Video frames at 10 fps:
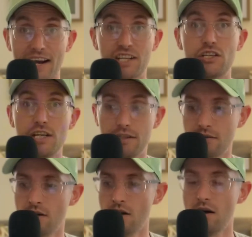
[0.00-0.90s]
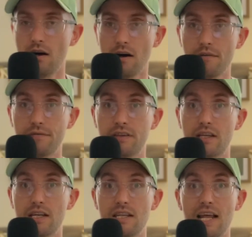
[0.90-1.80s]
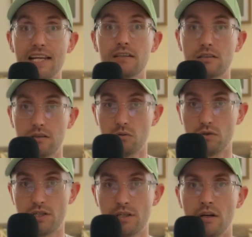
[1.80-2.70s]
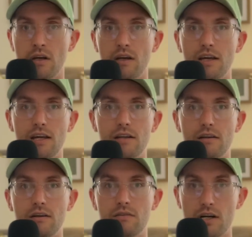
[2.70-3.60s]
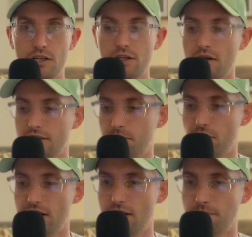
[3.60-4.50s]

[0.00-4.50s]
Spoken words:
sheet of the latest launch in Rashed Yachts Marina.